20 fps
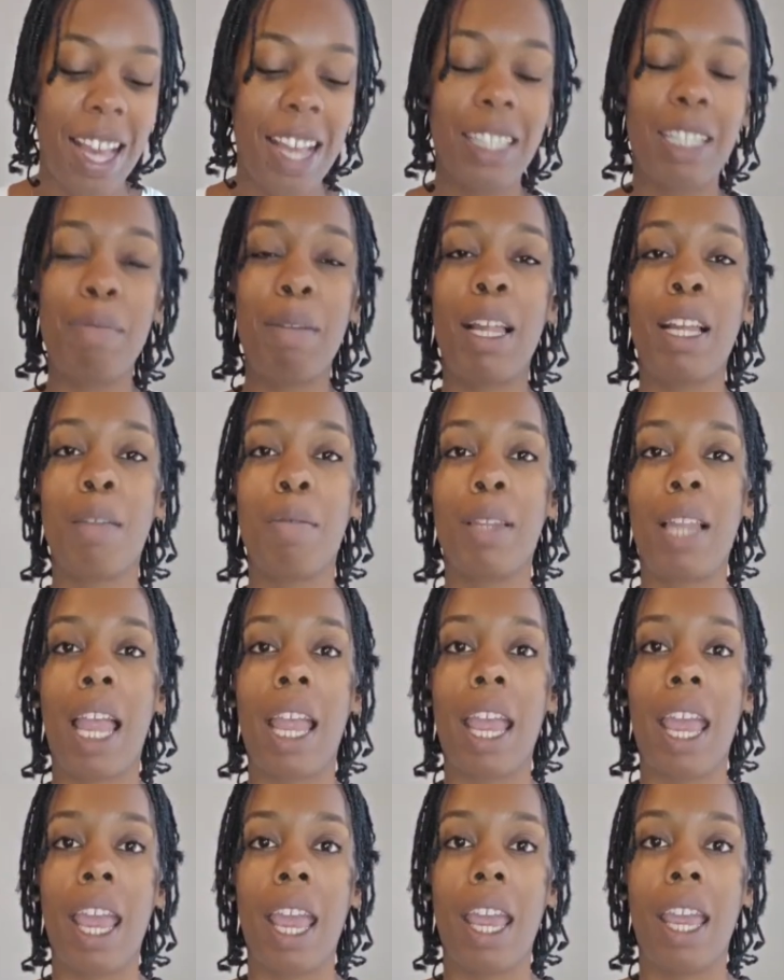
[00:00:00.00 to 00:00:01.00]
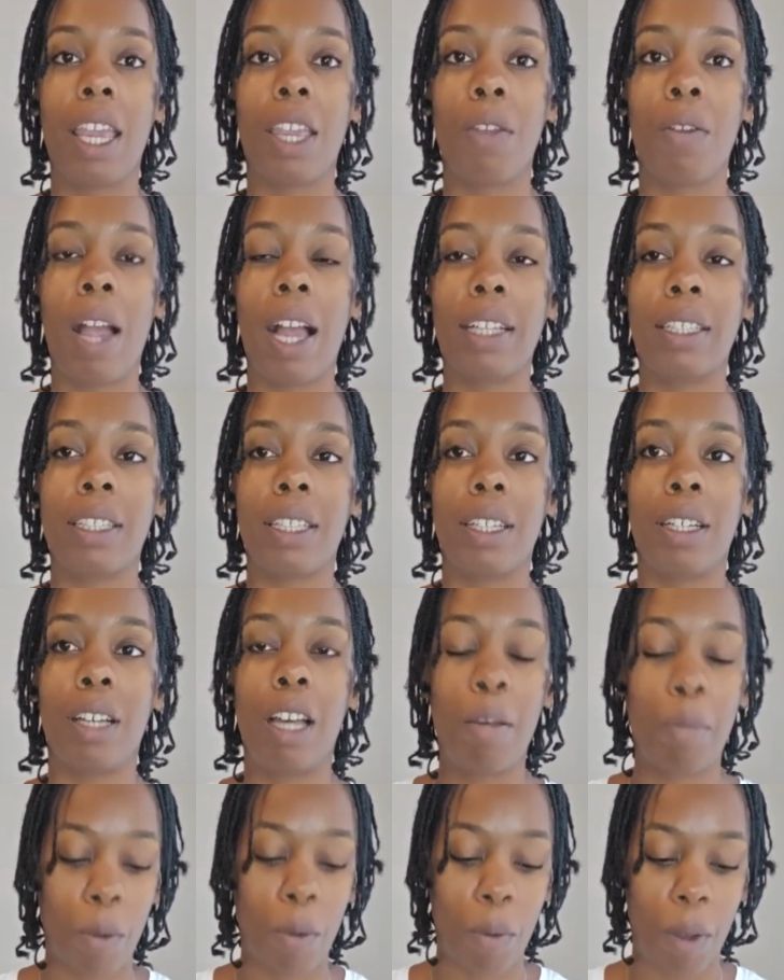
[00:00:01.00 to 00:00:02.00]
Somebody could be like, hey, you got
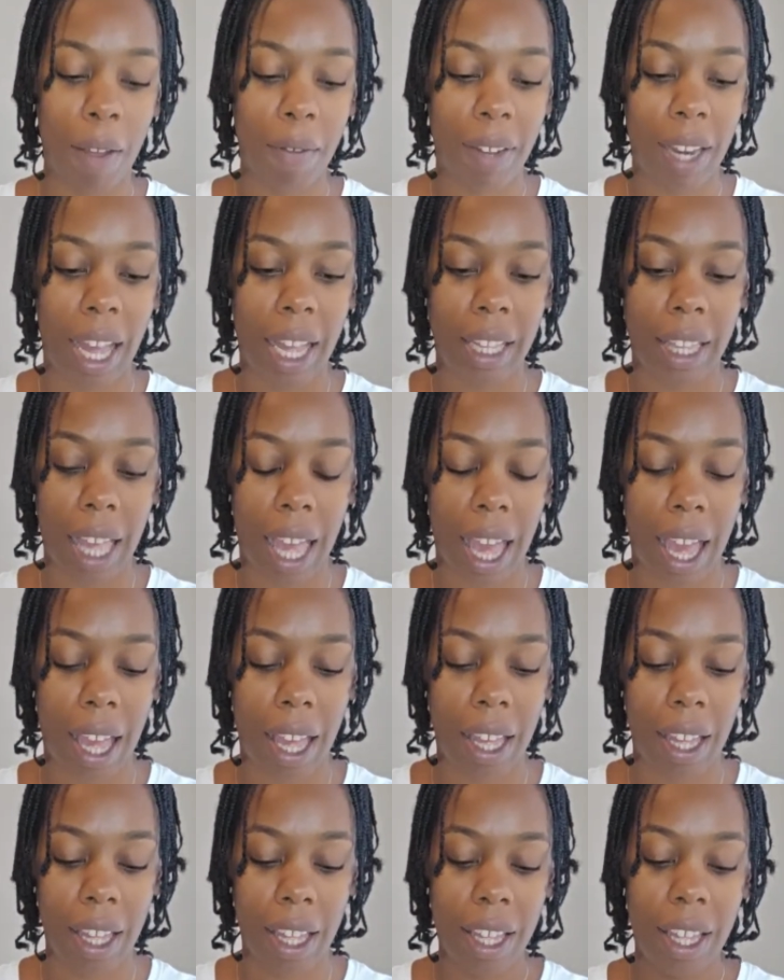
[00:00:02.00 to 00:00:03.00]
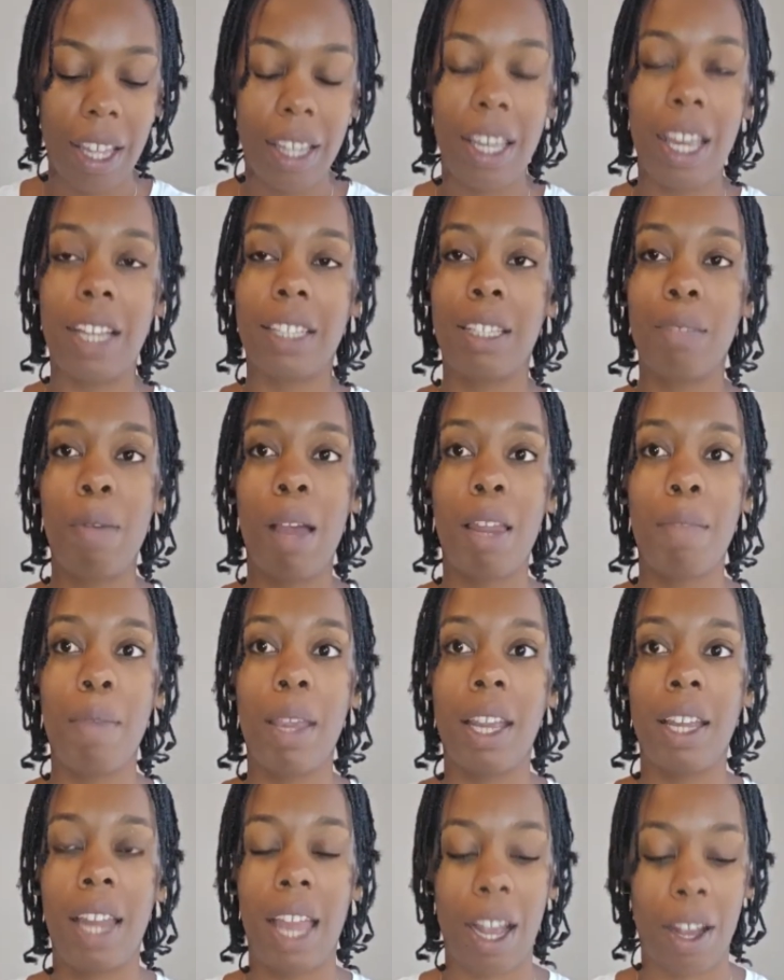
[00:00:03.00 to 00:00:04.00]
some or whatever like that. Yeah, somebody
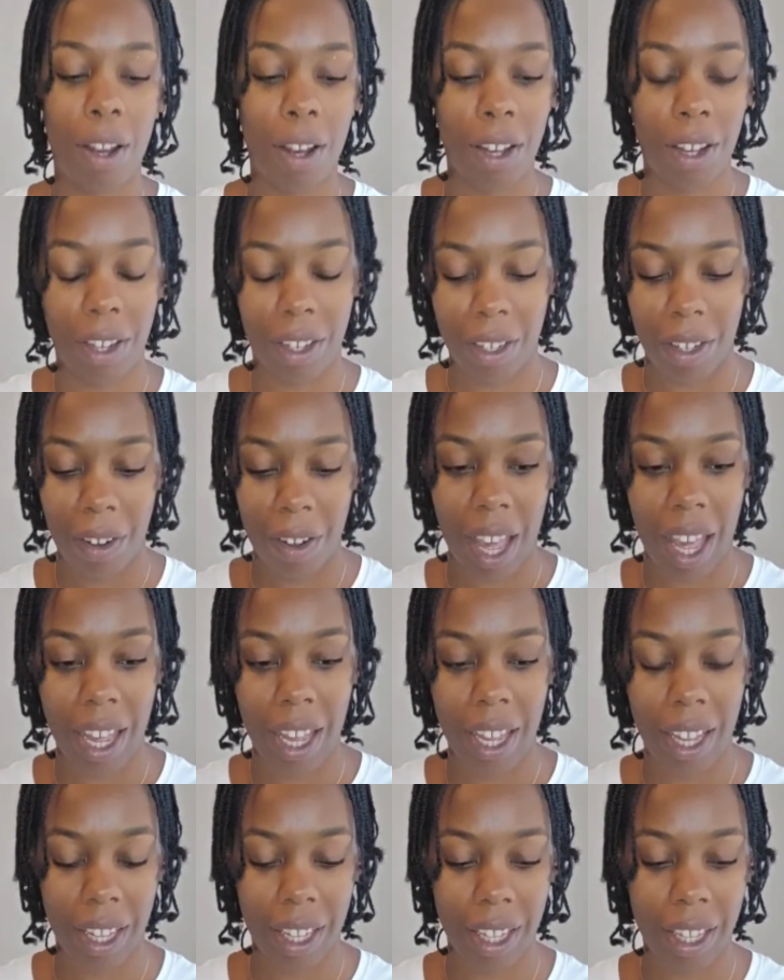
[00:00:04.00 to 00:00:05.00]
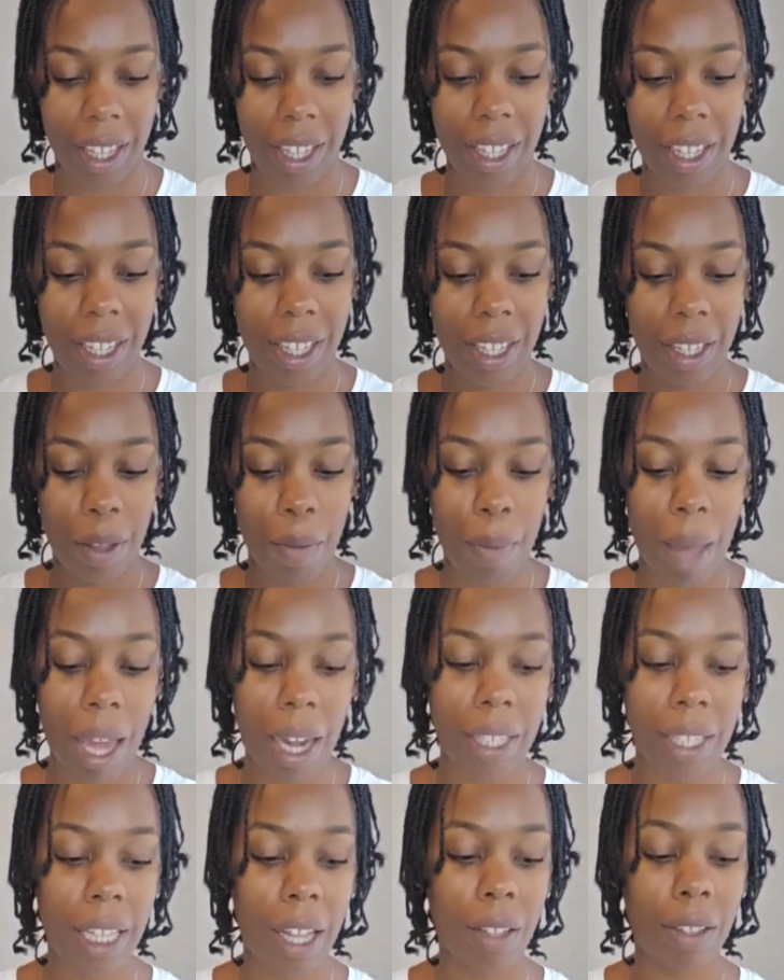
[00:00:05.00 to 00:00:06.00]
making that call, okay?
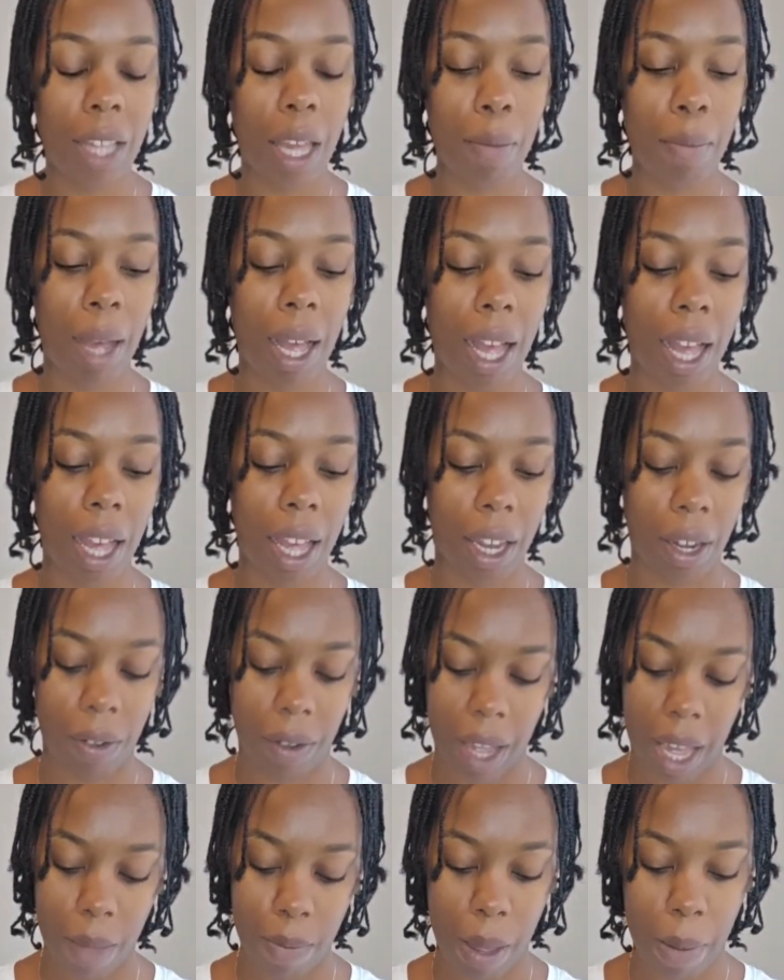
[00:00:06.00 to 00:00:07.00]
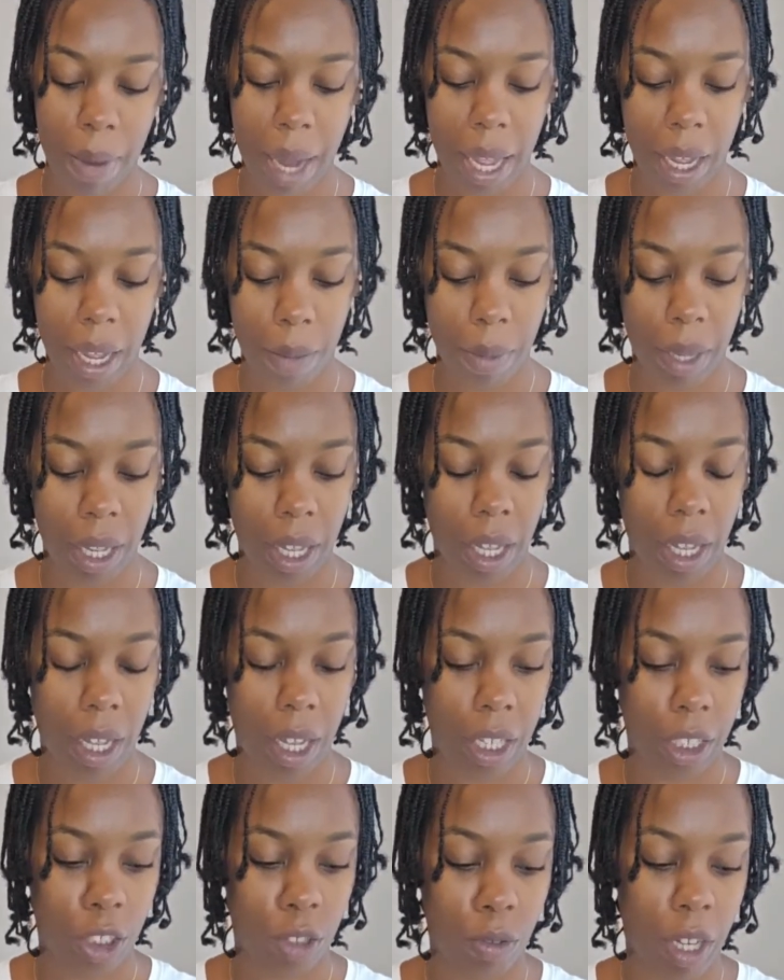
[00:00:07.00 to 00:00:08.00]
Balance out their mind, okay? Maybe that could be
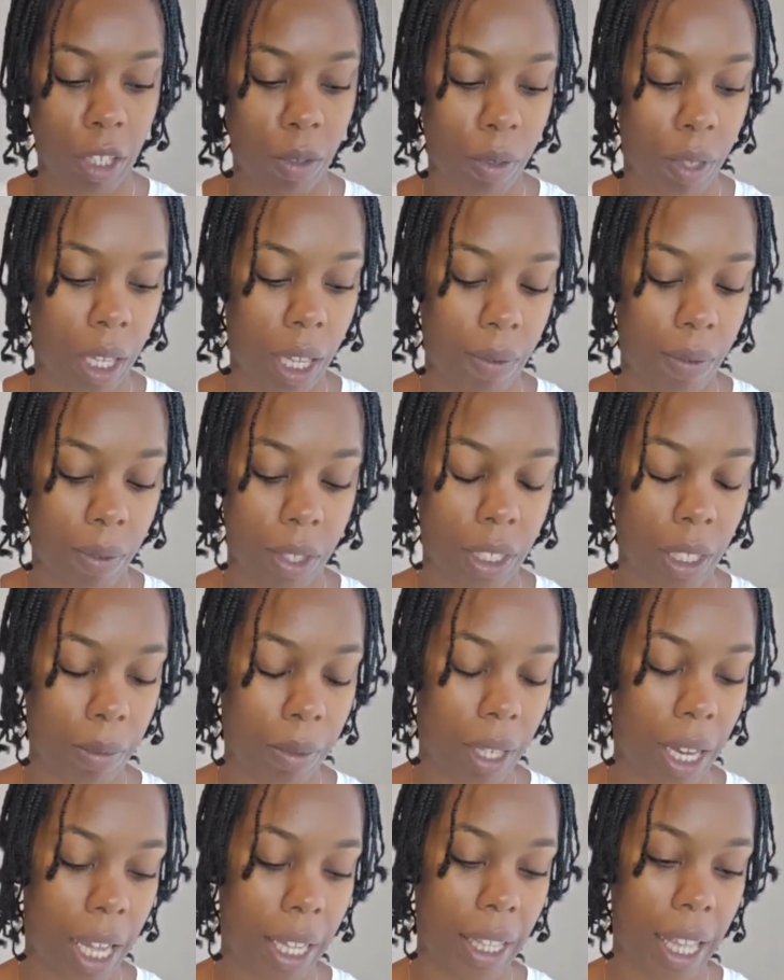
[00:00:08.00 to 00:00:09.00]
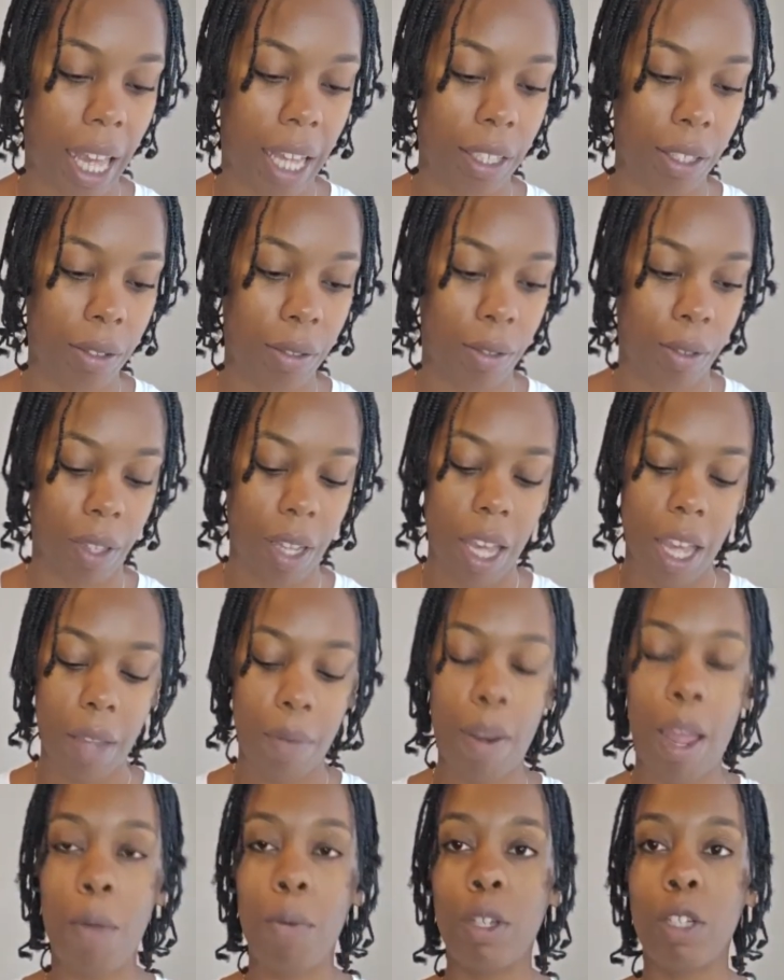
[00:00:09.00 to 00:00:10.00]
a stress reliever or something like that too.
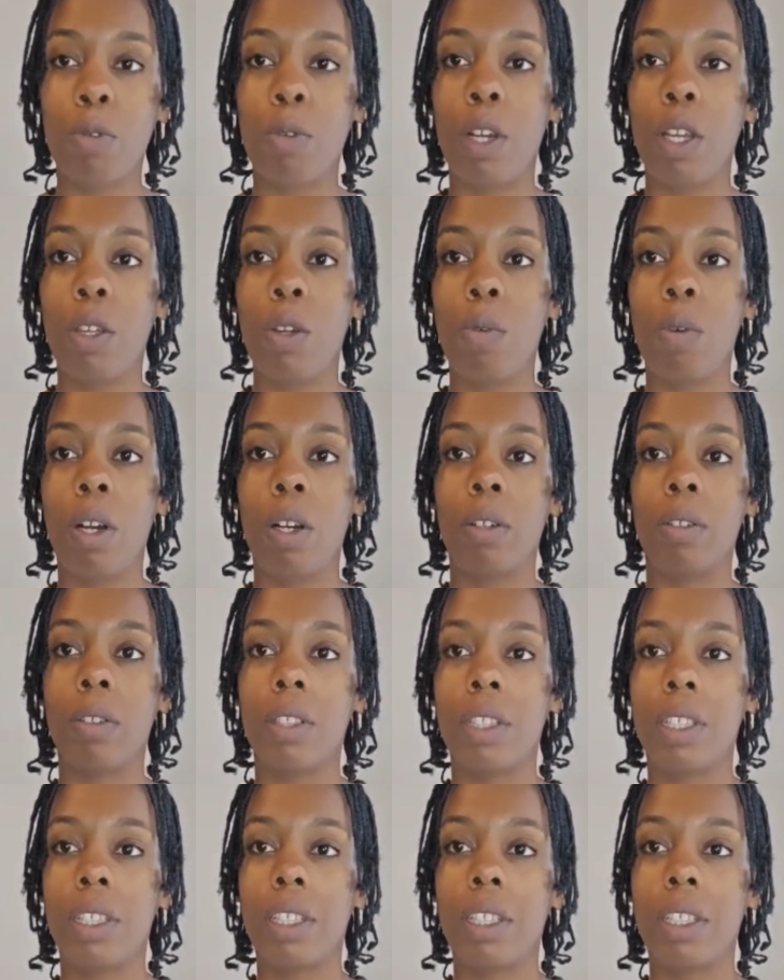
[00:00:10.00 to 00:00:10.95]
Like, which one you want?